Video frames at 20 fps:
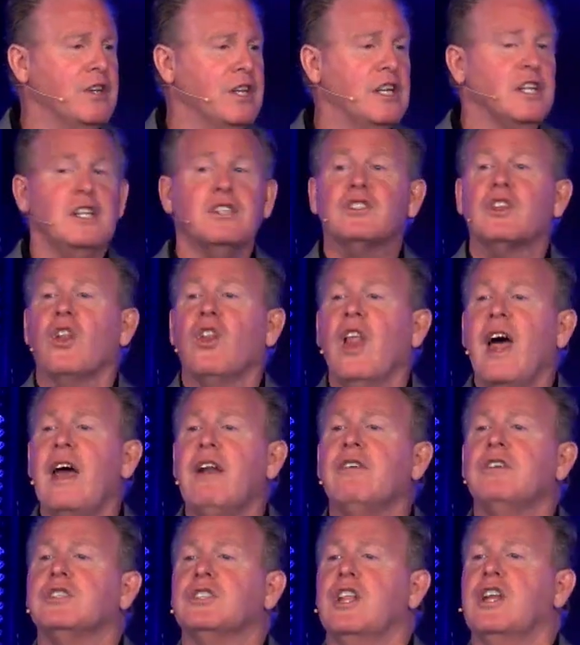In his
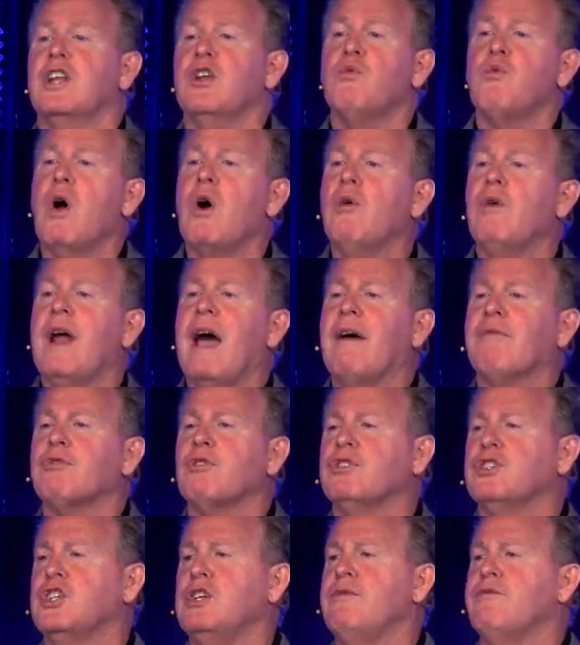letters that he wrote
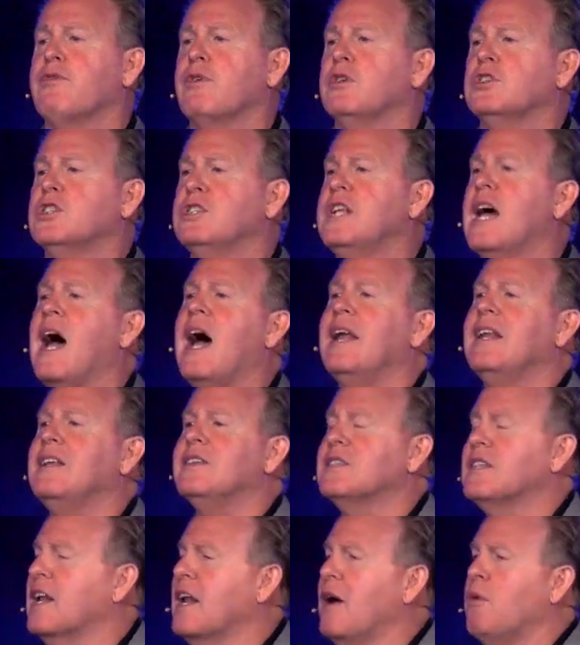after she first died, he
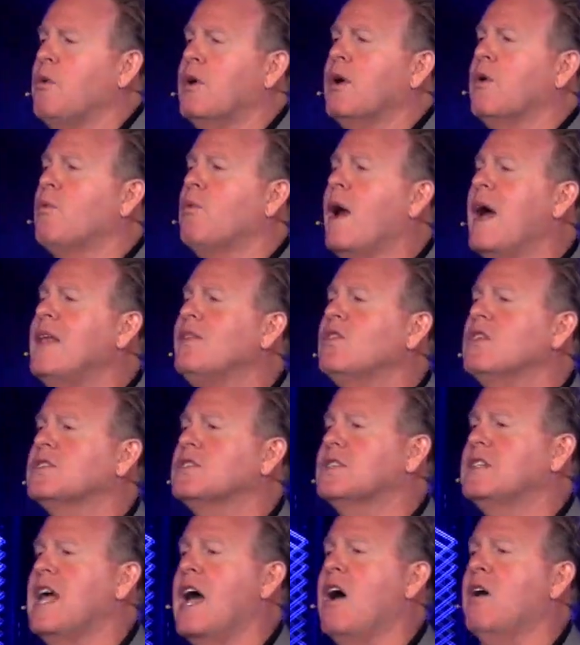said, I want to write
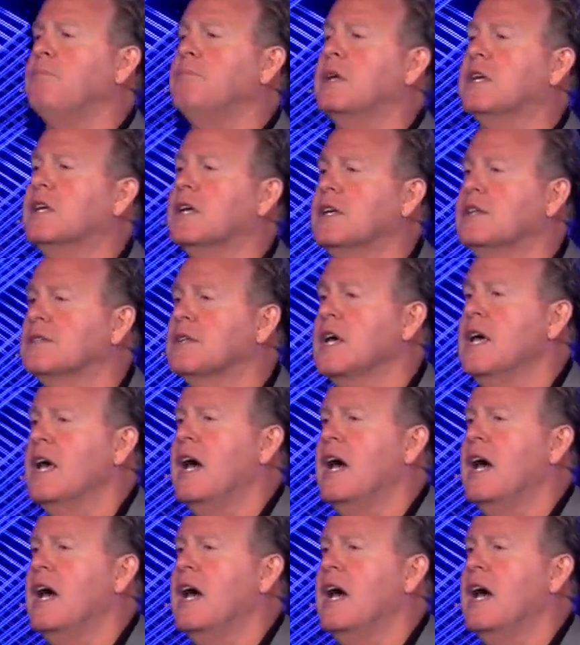this down because